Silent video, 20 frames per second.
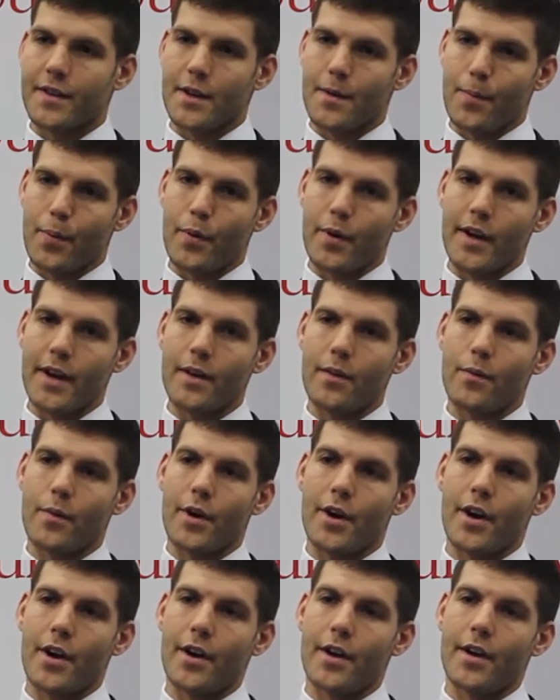to the point
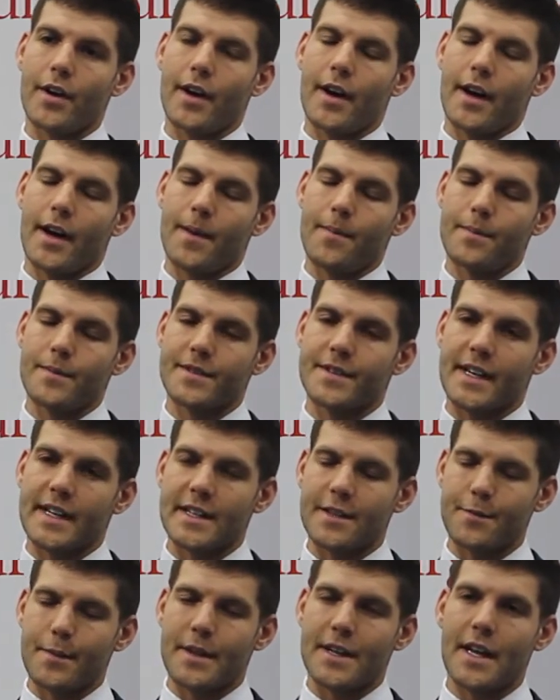where um,
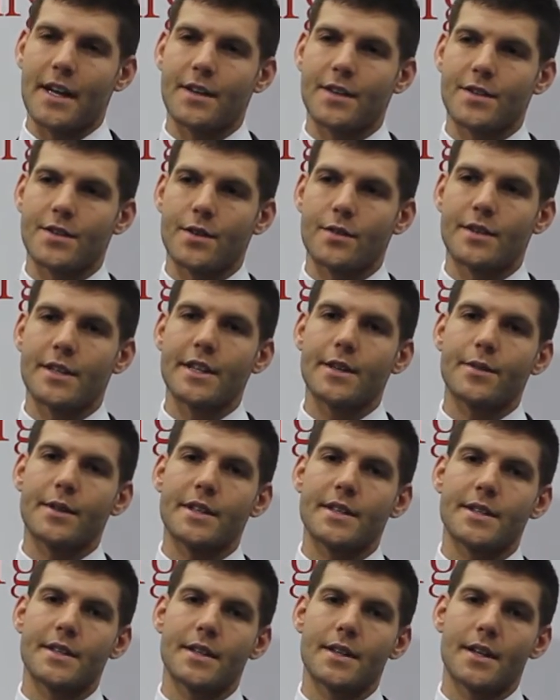studies have been done to show
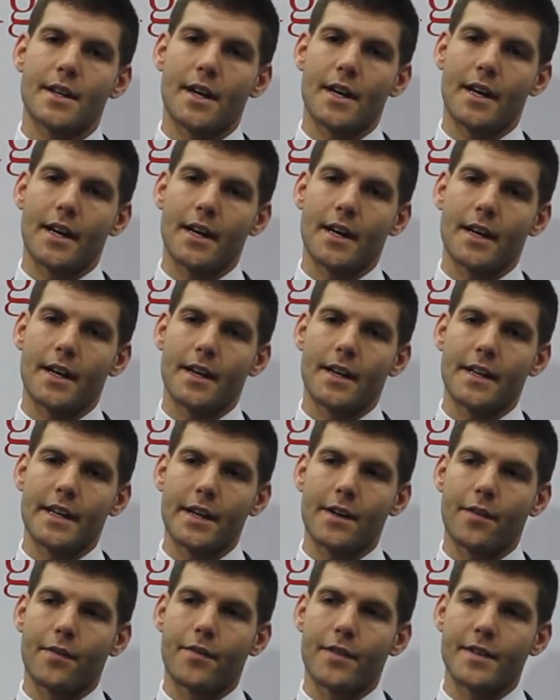decreased uh,
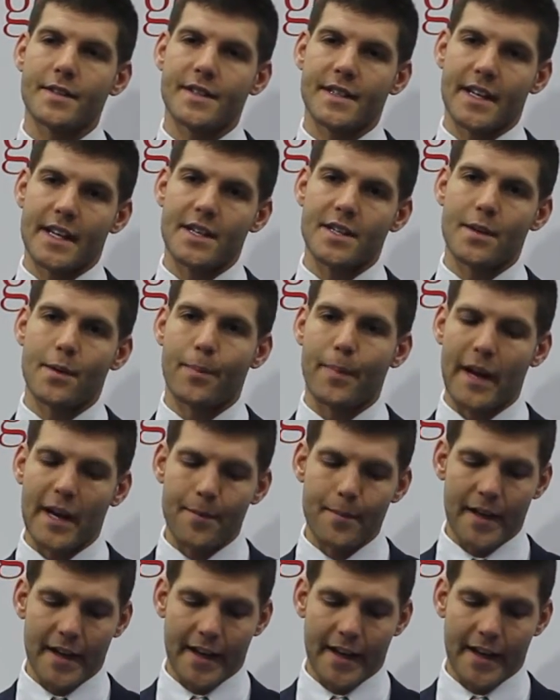need of sedation and pain